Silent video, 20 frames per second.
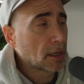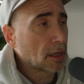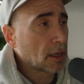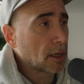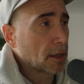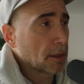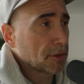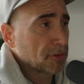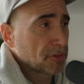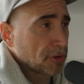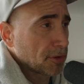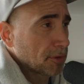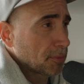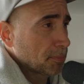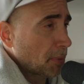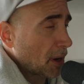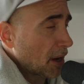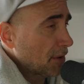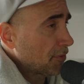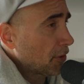Uh,
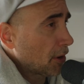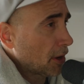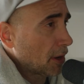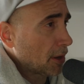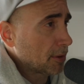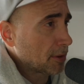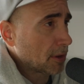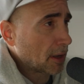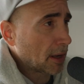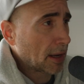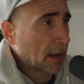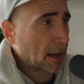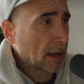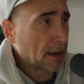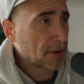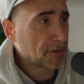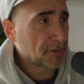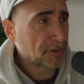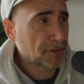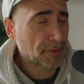Python
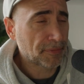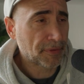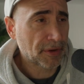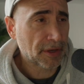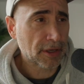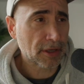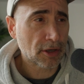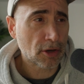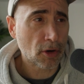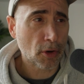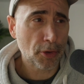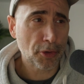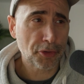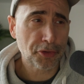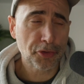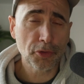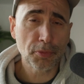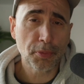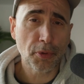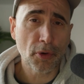has something called a
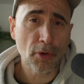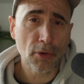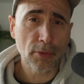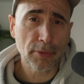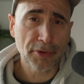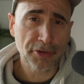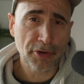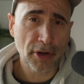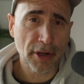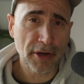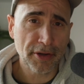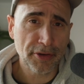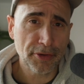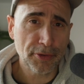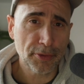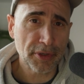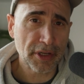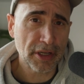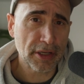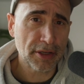tuple, which is kind of
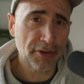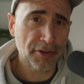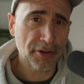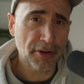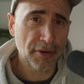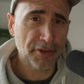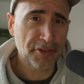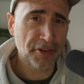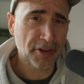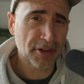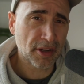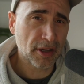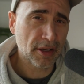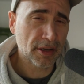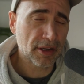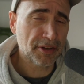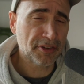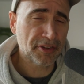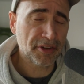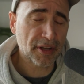unique. It's a,
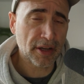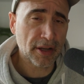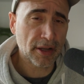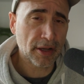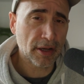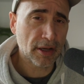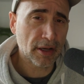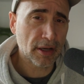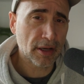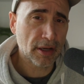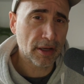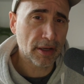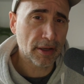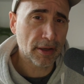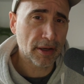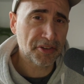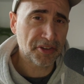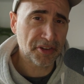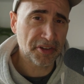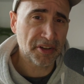it's, an,
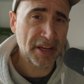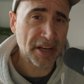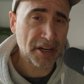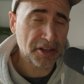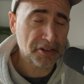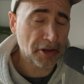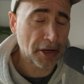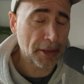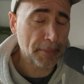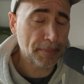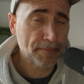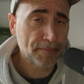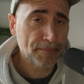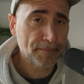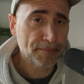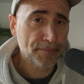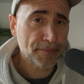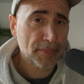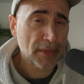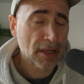uh, it's a data type
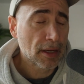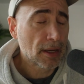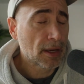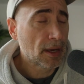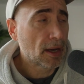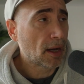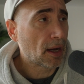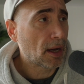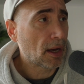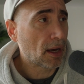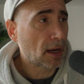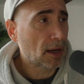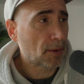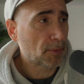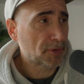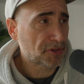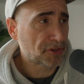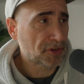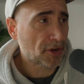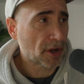uh,
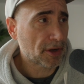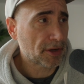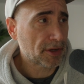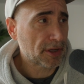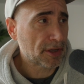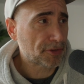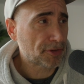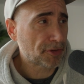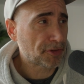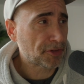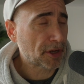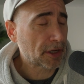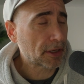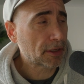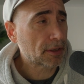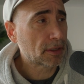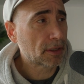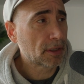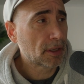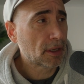which is kind of
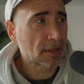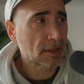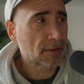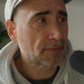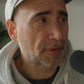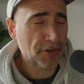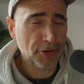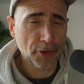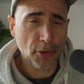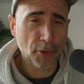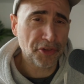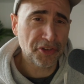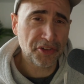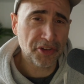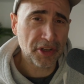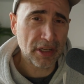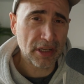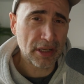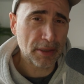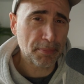interesting, that you don't
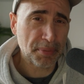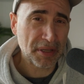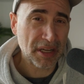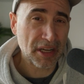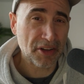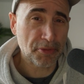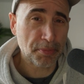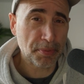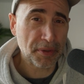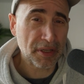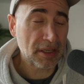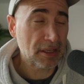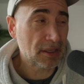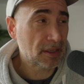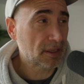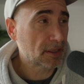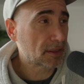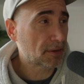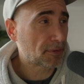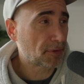see in
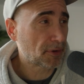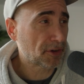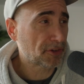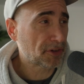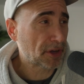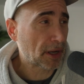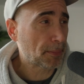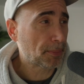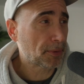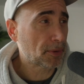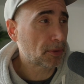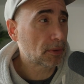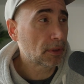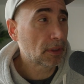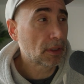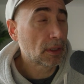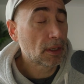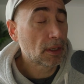PHP, for example,